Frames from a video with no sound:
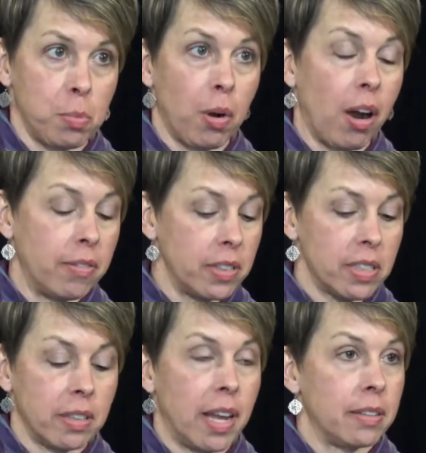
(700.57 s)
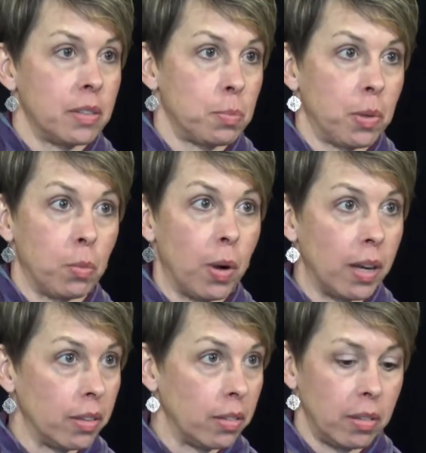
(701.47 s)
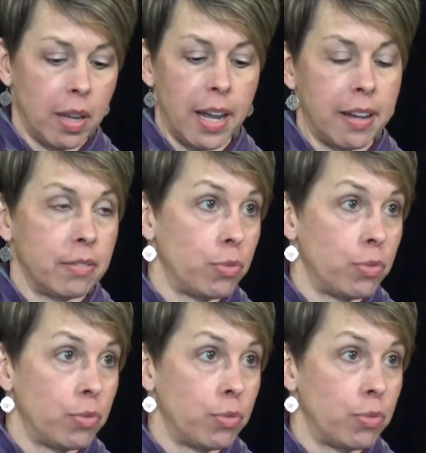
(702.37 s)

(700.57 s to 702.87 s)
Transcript: province, and that's been well uh,